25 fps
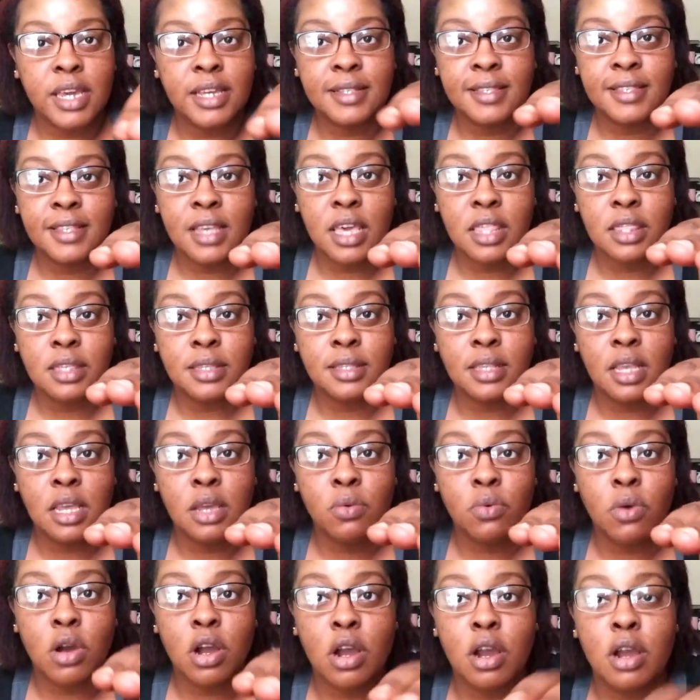can't say the
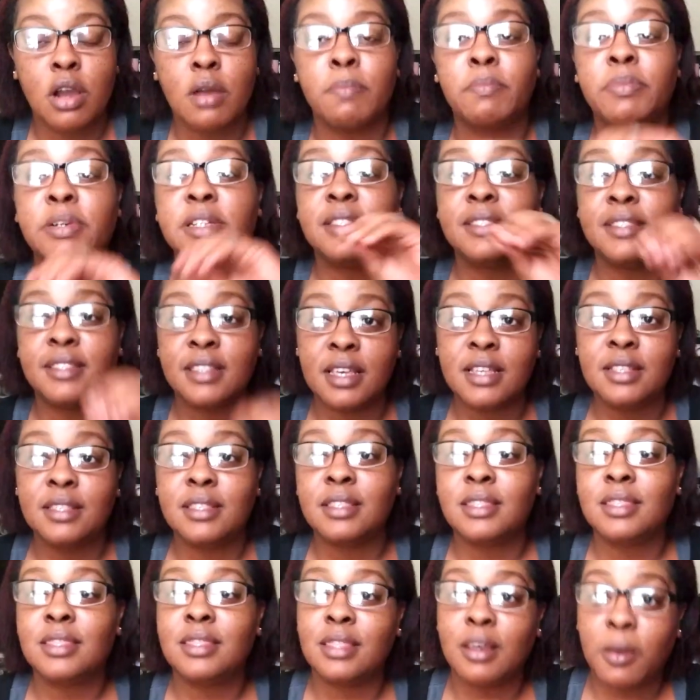C word, but
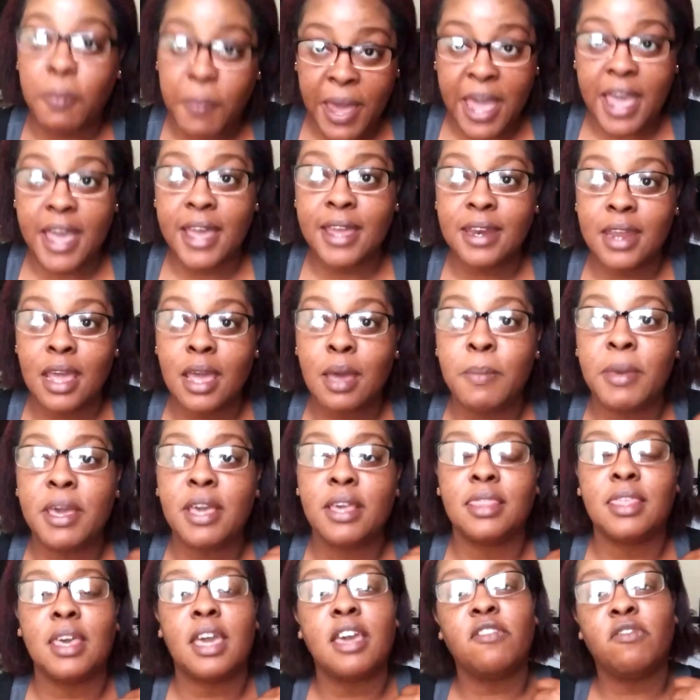since the
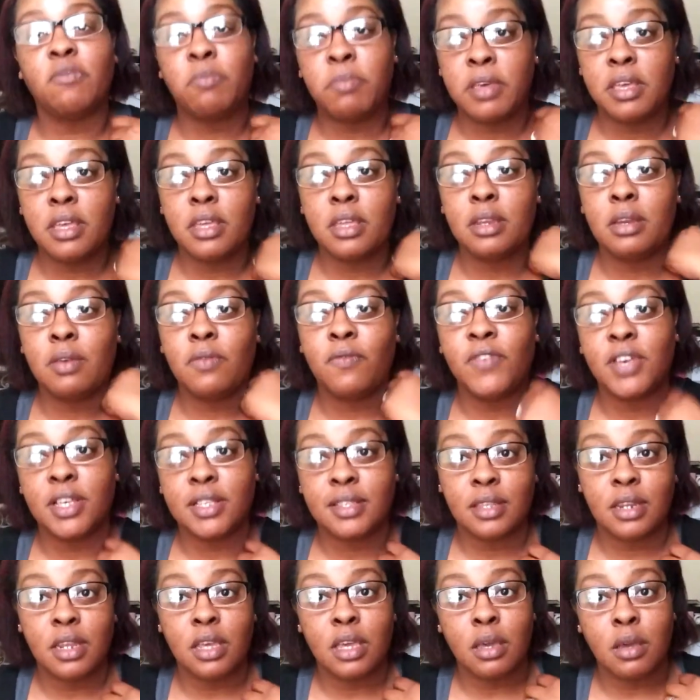pandemic, they've been
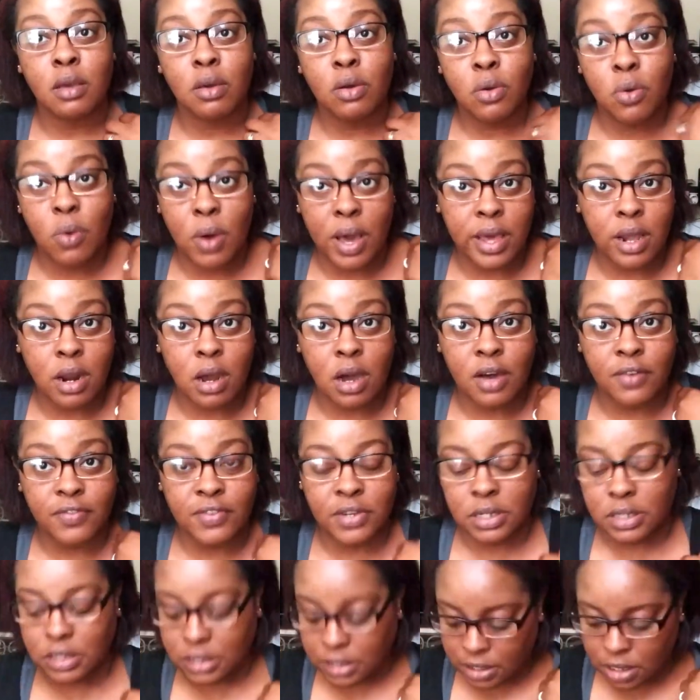visiting quite
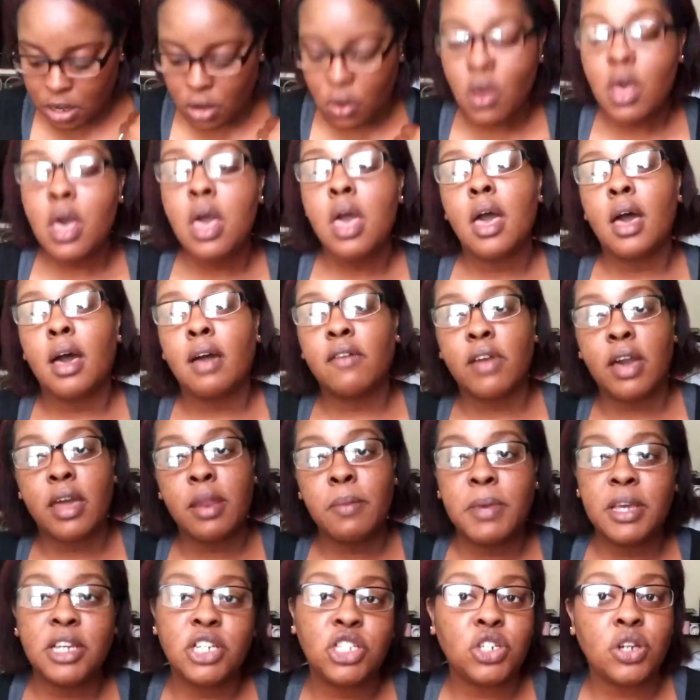often. So I've
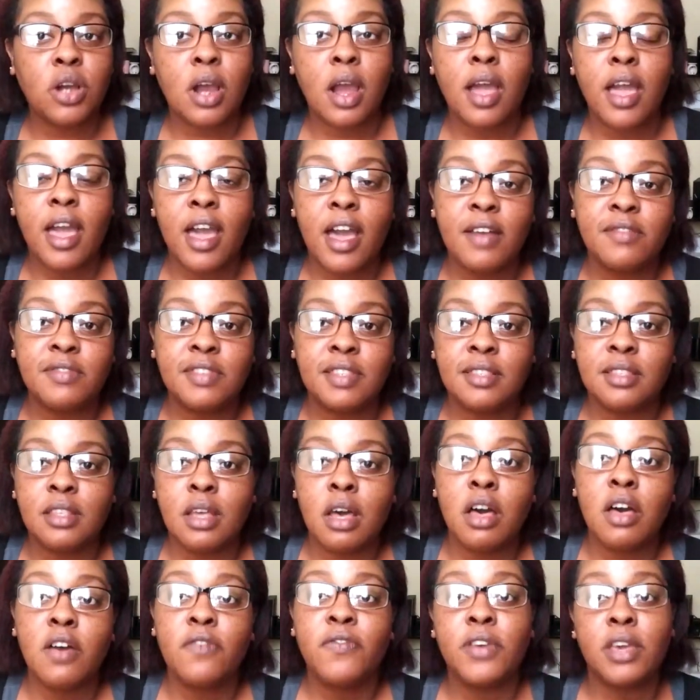got to make sure I have
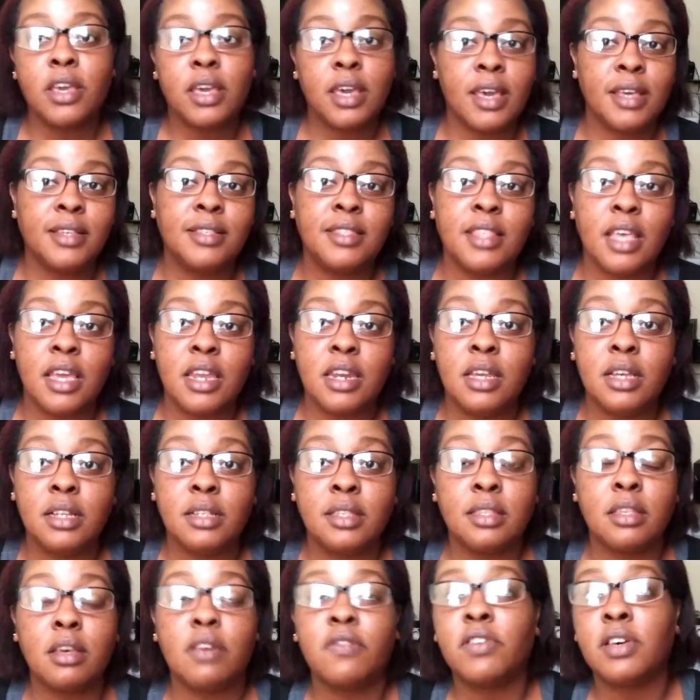stuff in case they
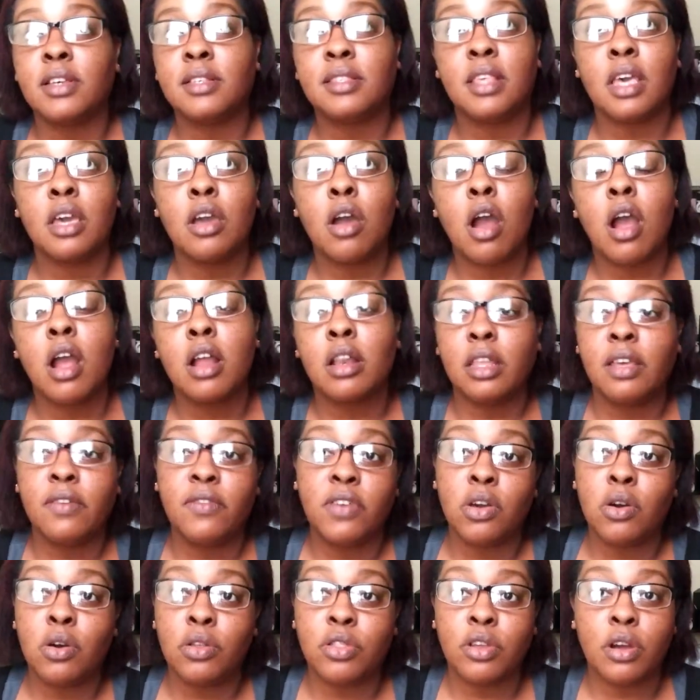need stuff because they are
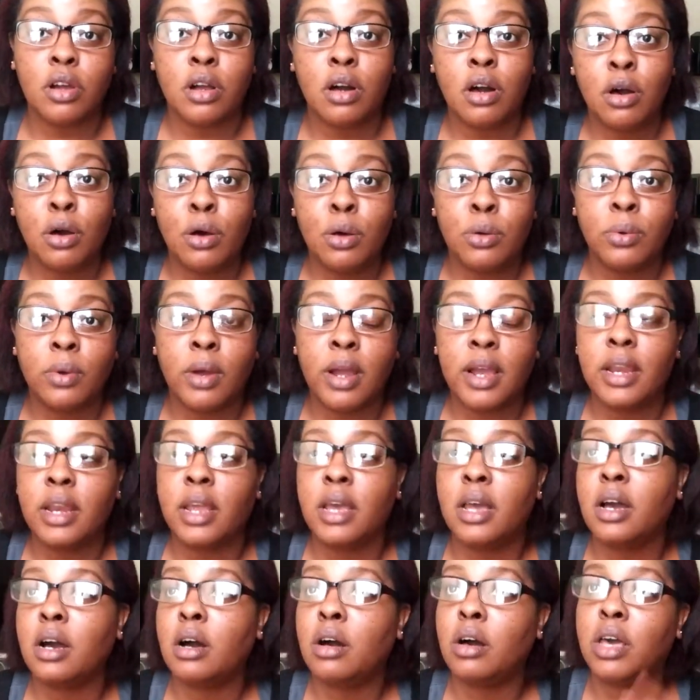living on their own right
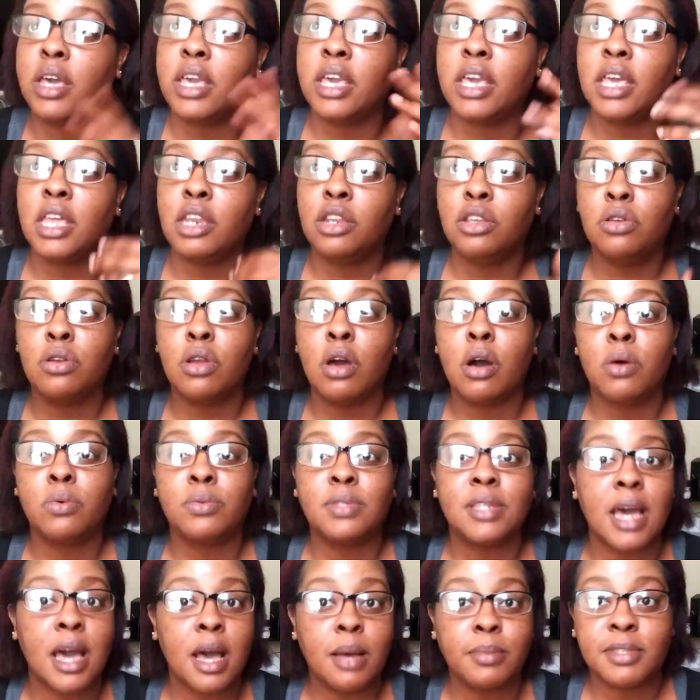now, and you know,
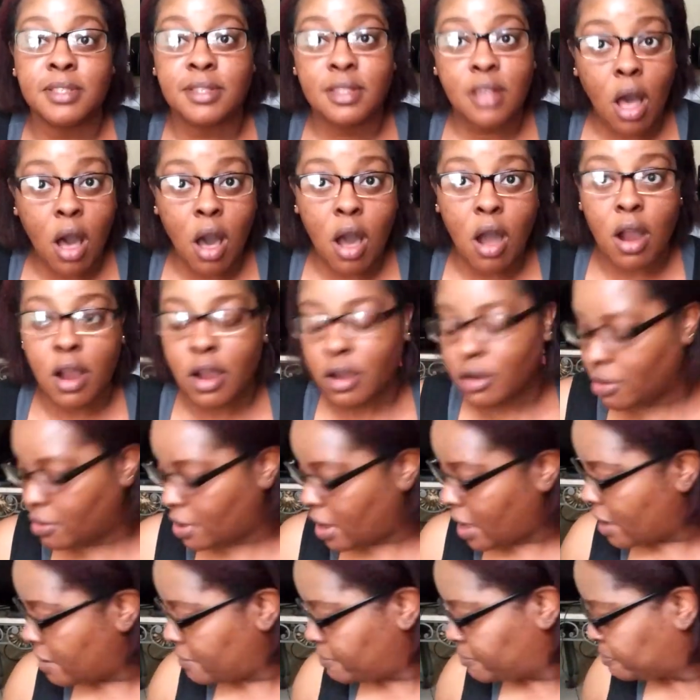times hard,
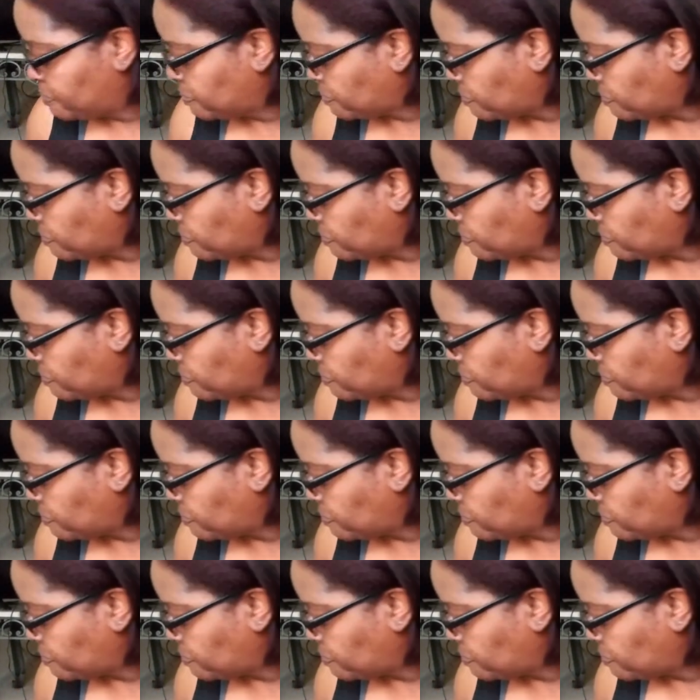okay?